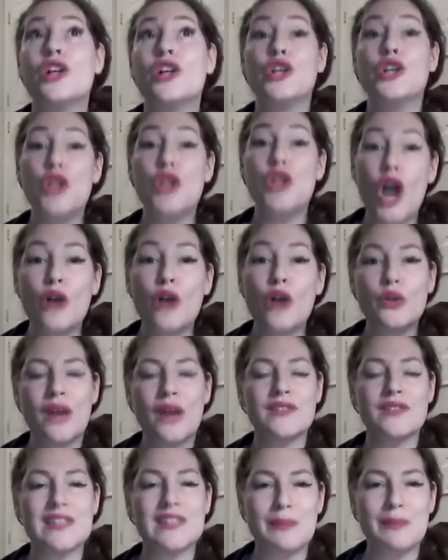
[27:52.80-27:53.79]
know you
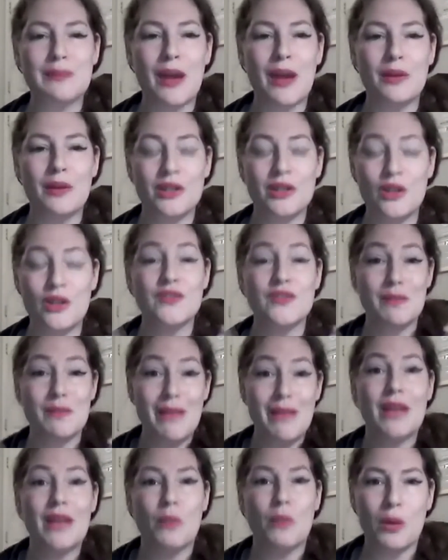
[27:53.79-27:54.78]
have to
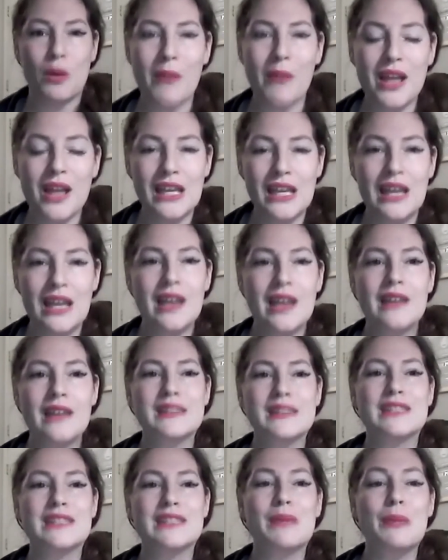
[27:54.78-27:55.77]
make more money.
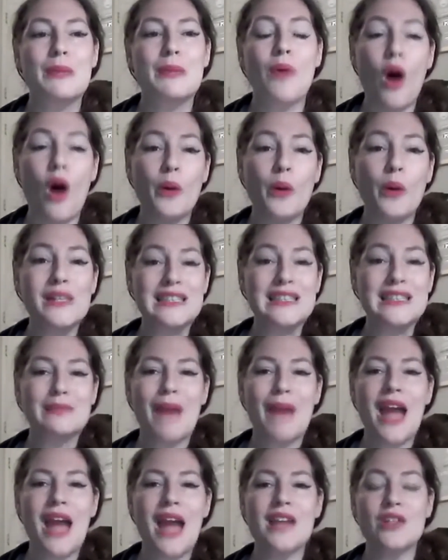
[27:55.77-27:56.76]
Because people always
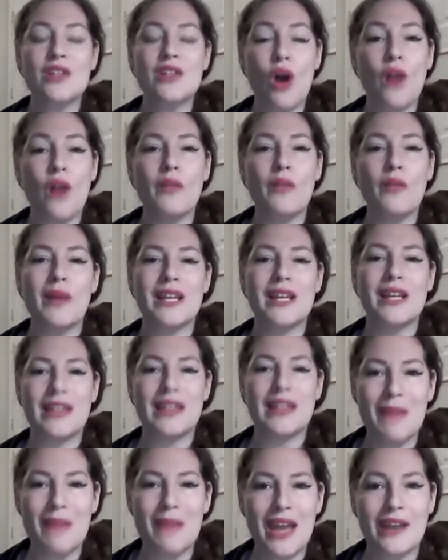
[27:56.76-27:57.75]
spend all the money
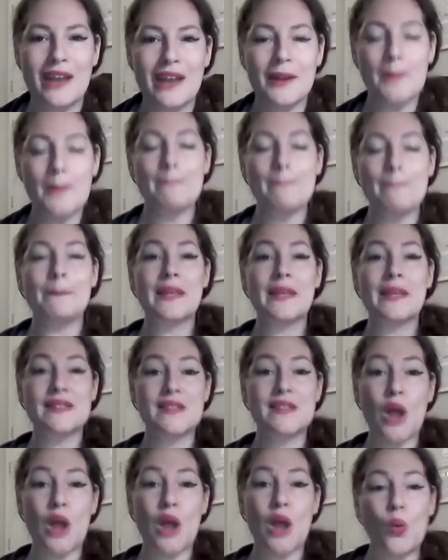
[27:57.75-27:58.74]
they make.
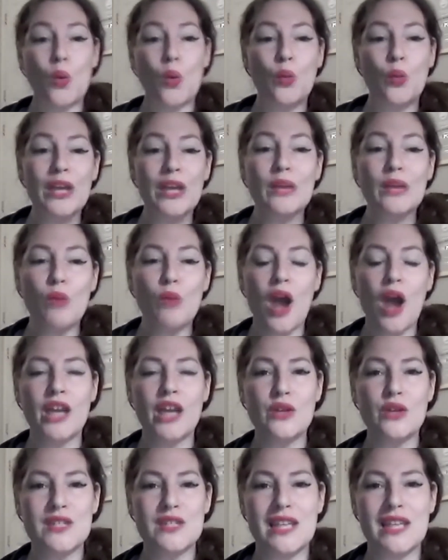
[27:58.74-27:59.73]
So we want
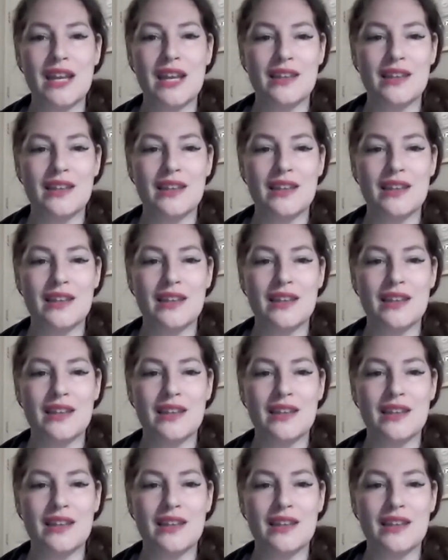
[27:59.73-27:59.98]
you to get in